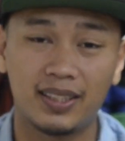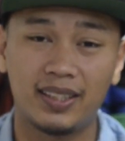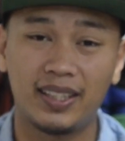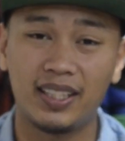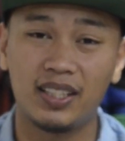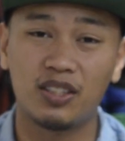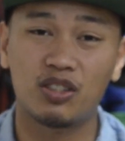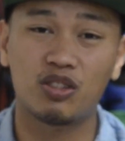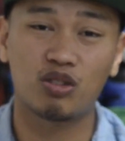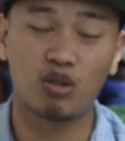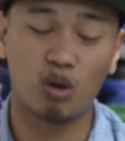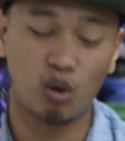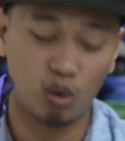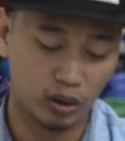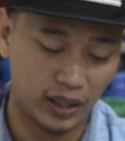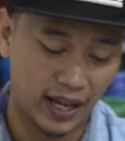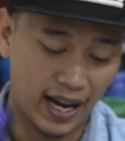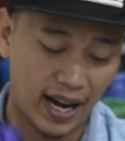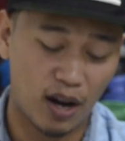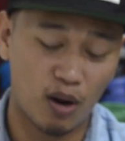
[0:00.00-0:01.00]
These
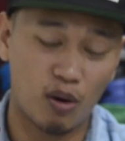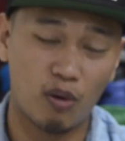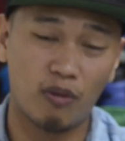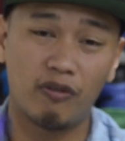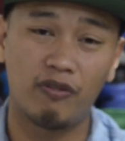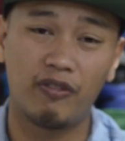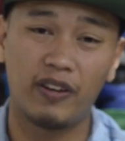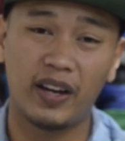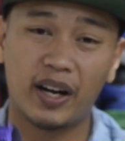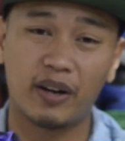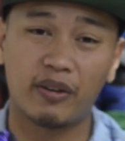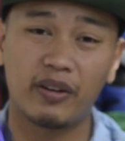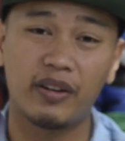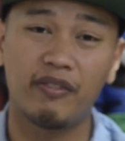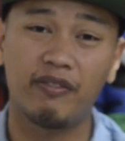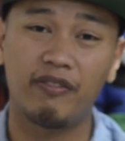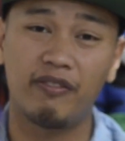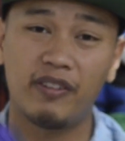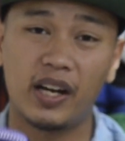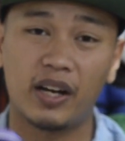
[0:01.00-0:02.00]
sold out very,
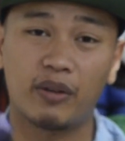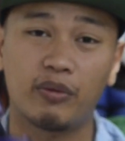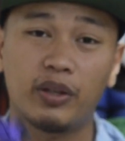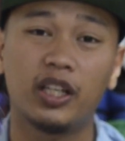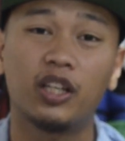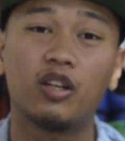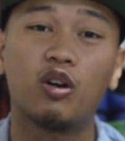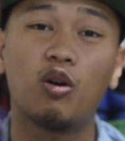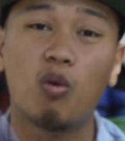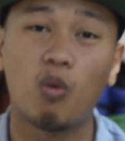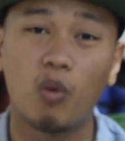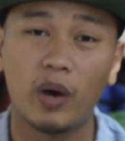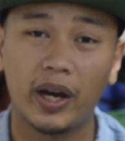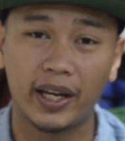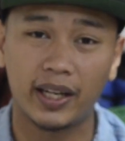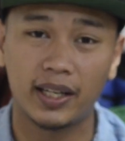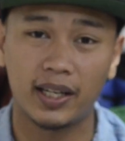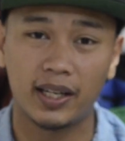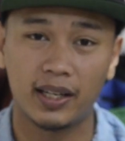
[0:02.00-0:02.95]
very quick.